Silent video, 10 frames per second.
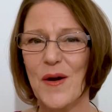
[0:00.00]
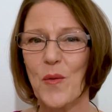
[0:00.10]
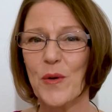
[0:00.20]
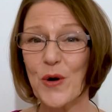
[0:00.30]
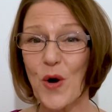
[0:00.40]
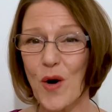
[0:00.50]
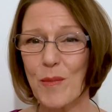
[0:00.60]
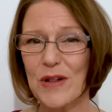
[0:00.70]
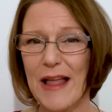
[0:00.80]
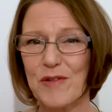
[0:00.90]
When our
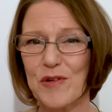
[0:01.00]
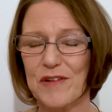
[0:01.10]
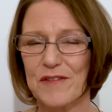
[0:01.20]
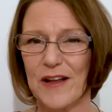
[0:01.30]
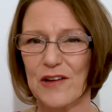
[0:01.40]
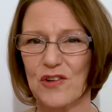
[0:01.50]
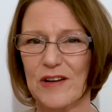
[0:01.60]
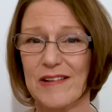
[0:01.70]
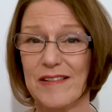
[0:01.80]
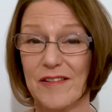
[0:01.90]
hormone levels are
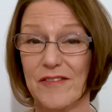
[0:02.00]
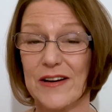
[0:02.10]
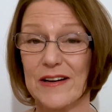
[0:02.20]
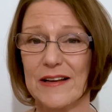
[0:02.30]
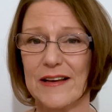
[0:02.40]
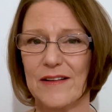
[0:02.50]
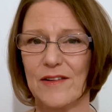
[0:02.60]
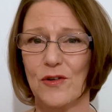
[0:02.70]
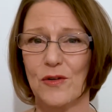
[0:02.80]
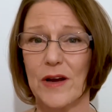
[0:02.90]
fluctuating severely
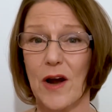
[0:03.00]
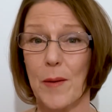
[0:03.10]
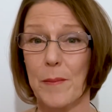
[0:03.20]
during our